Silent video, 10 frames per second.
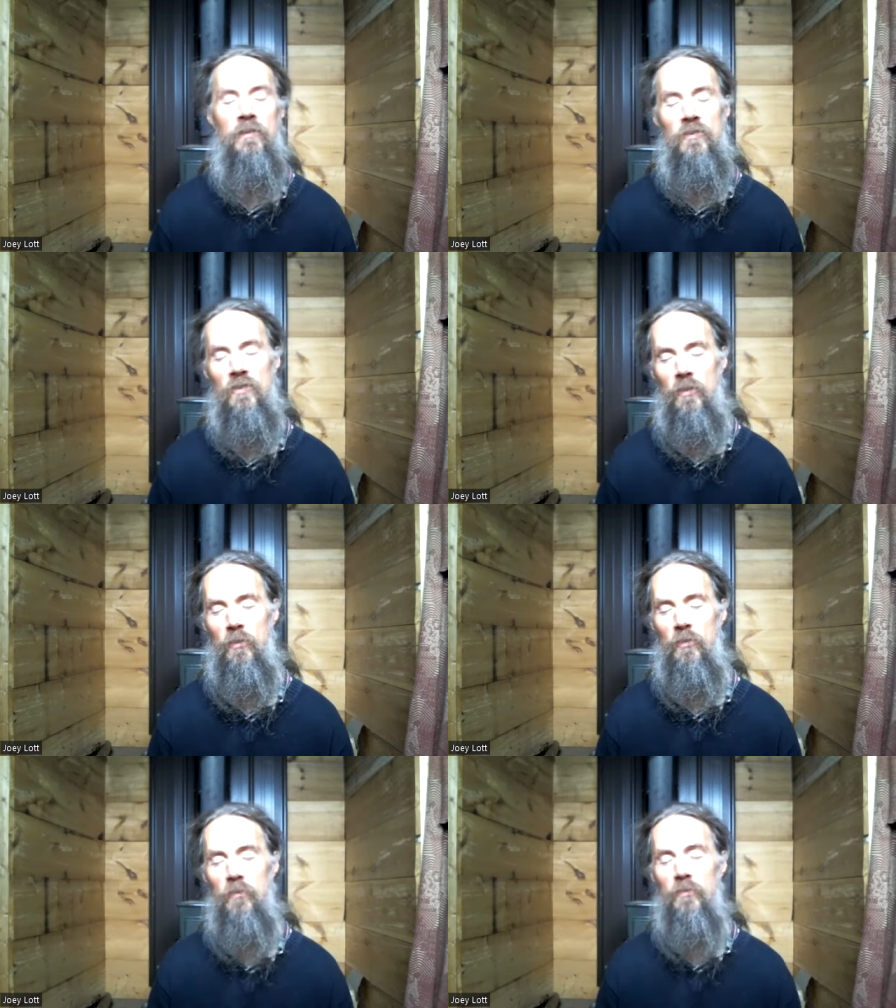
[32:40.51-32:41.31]

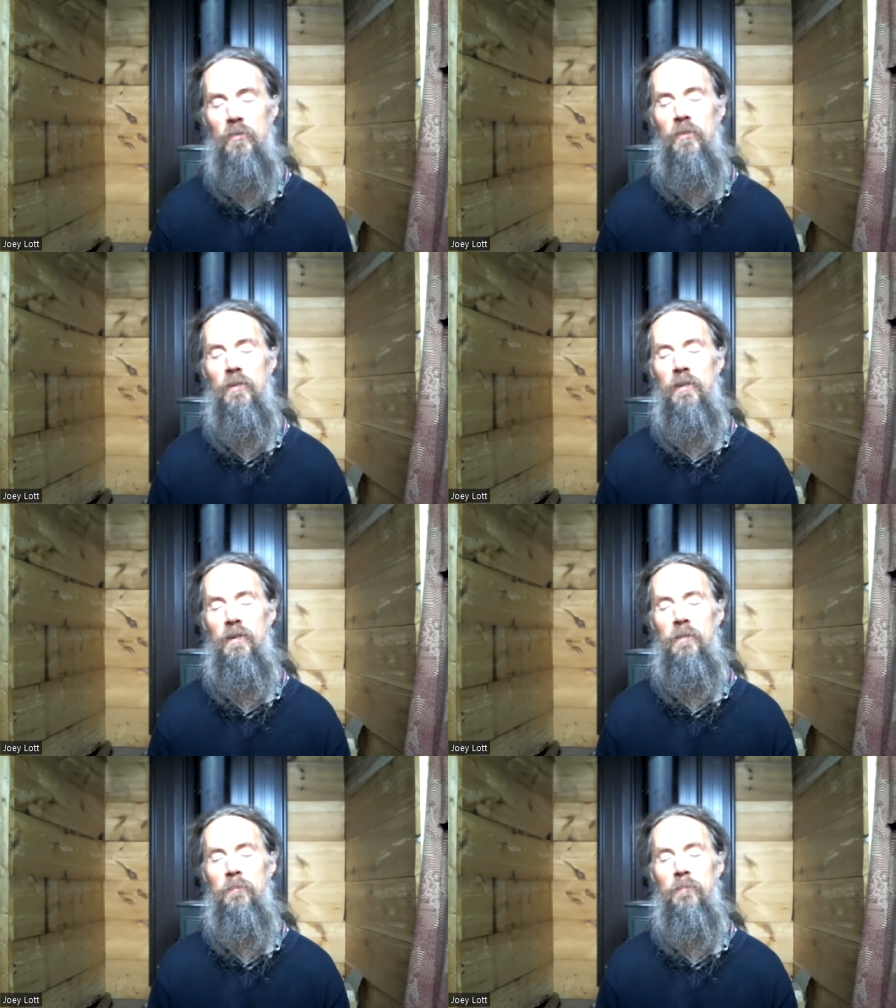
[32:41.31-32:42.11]
So
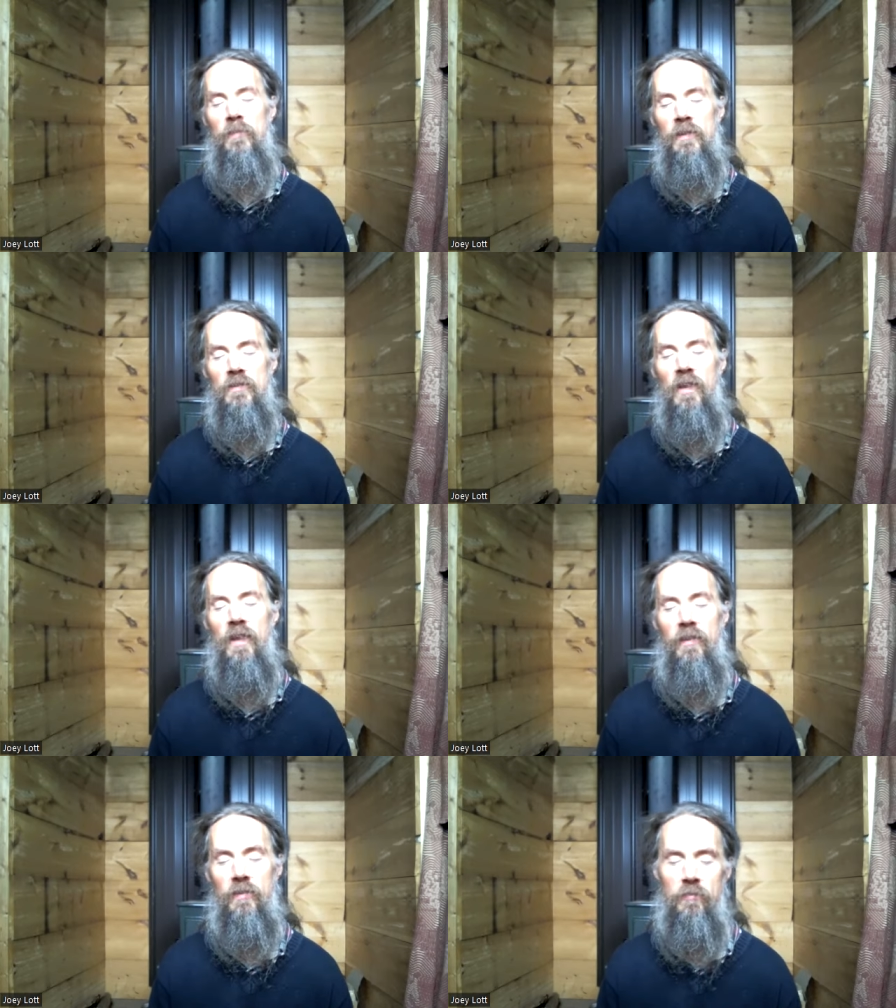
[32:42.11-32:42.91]
um, this
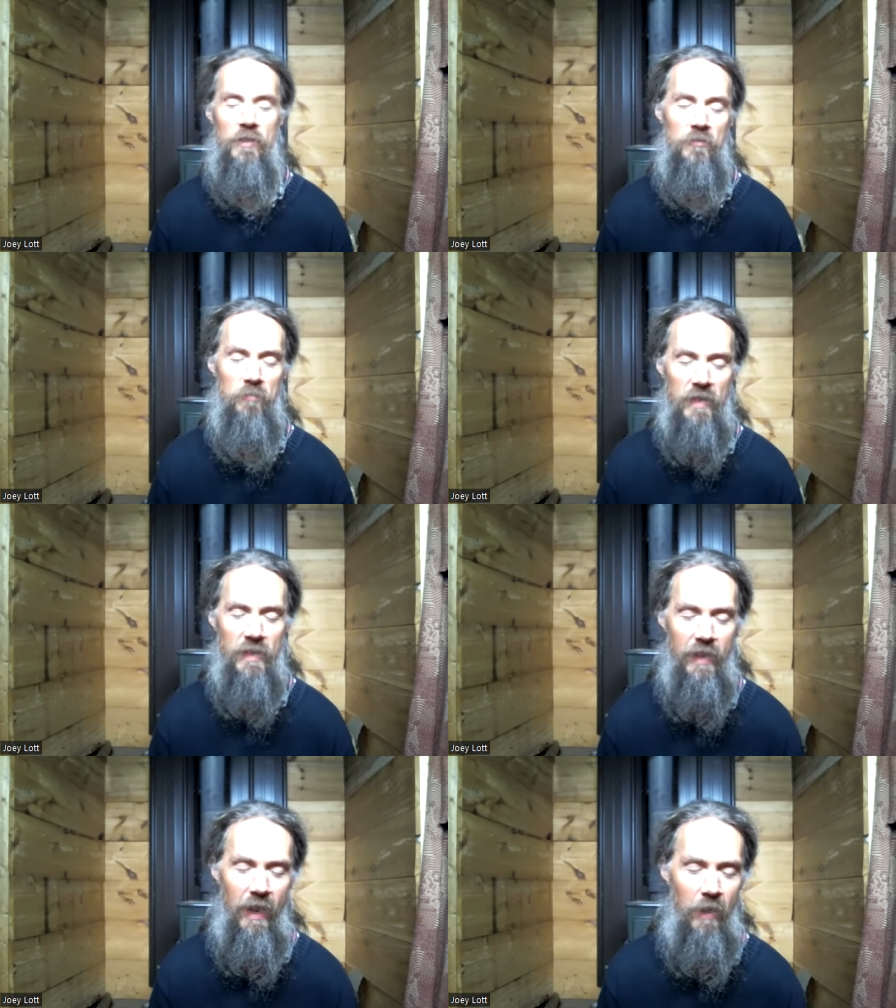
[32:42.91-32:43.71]
this
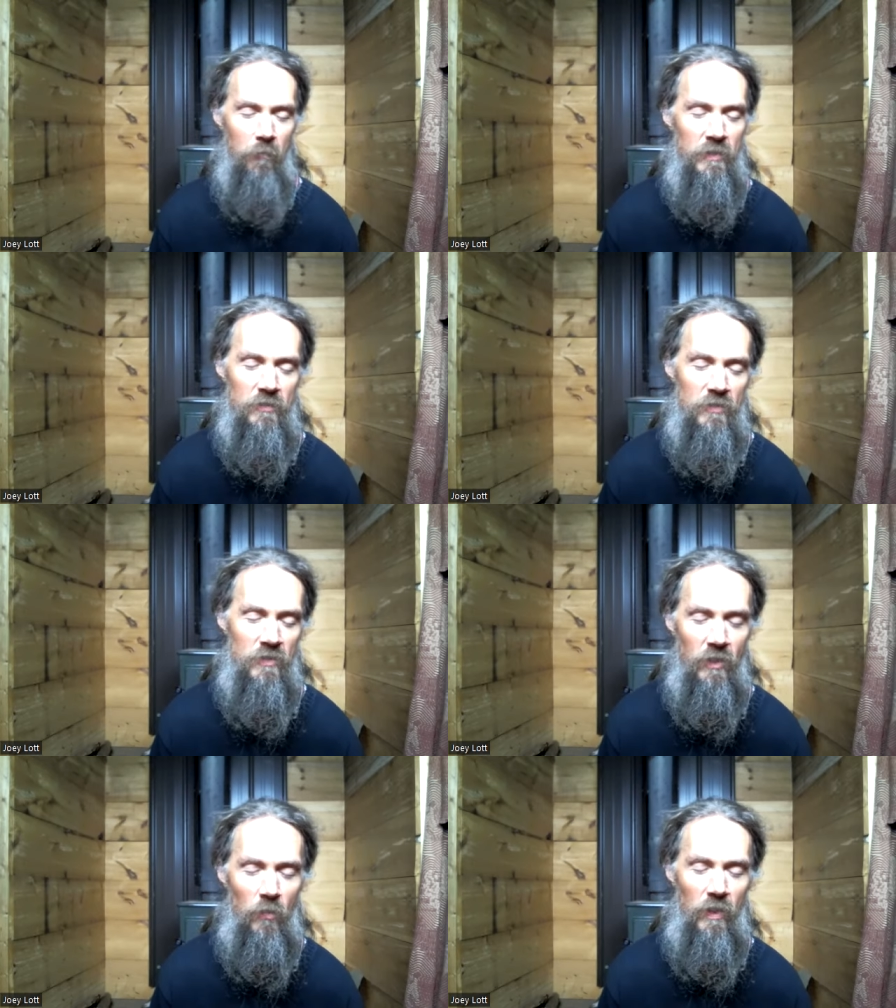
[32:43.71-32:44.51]
meeting happens,
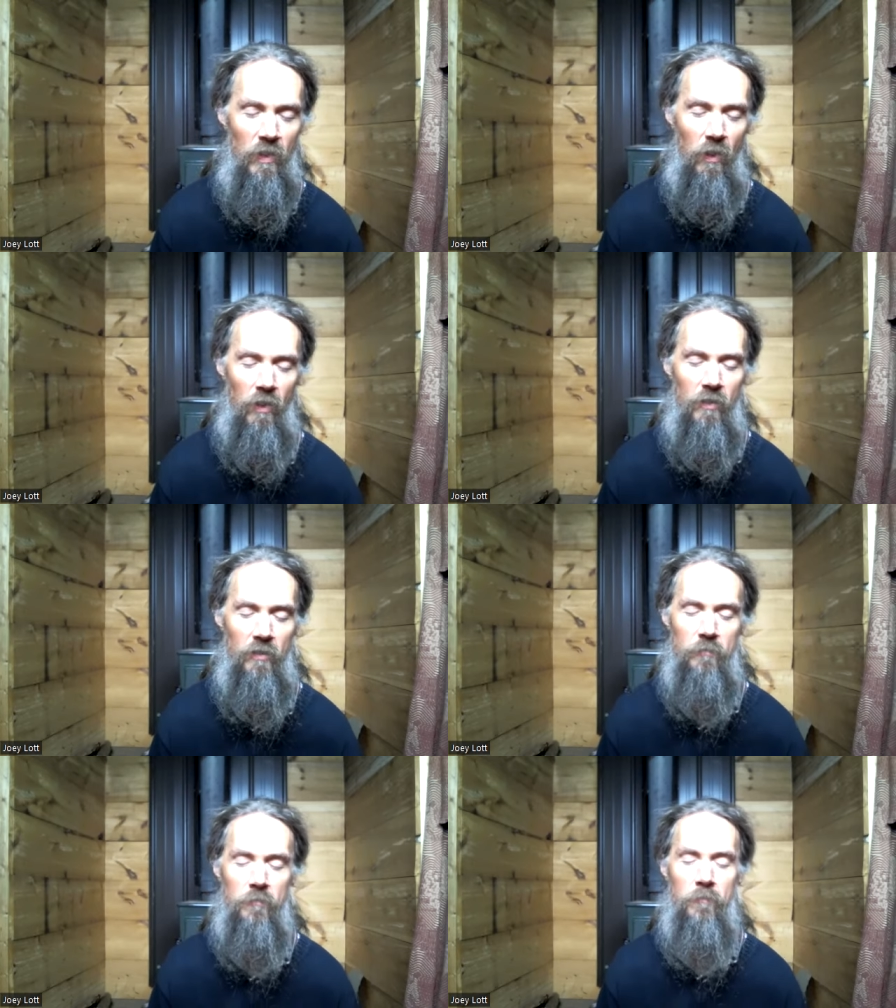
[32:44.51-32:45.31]
and here we
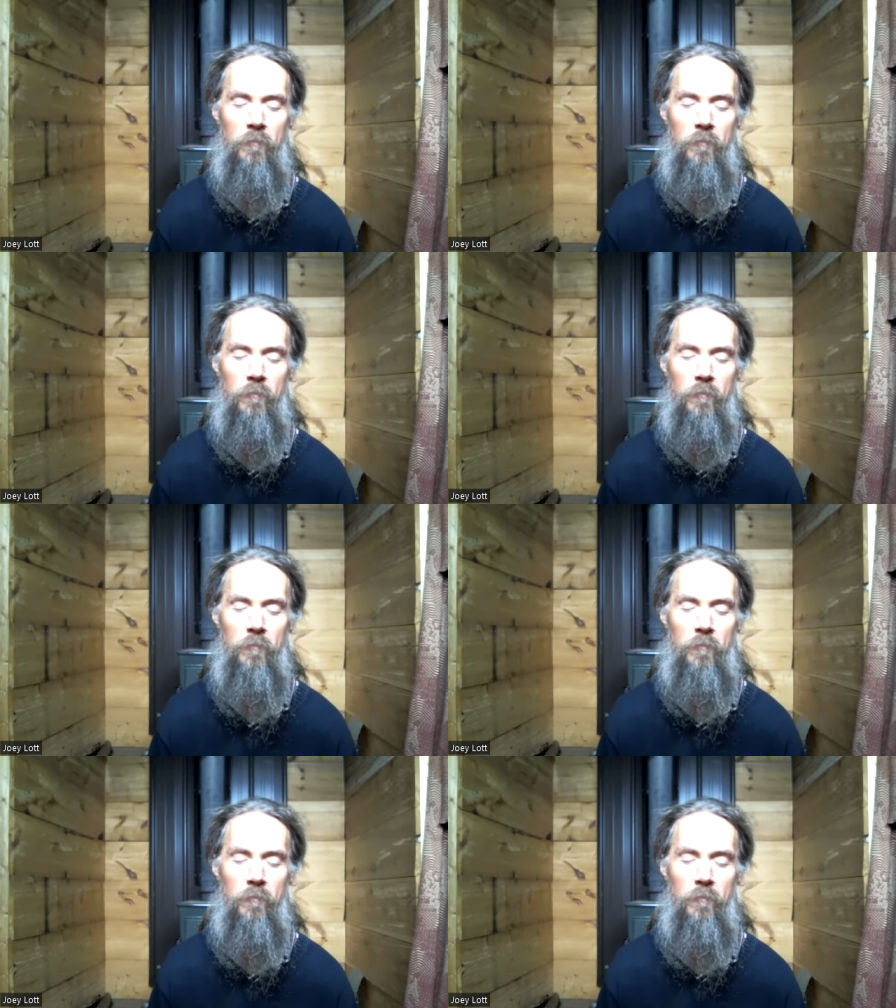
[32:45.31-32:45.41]
are.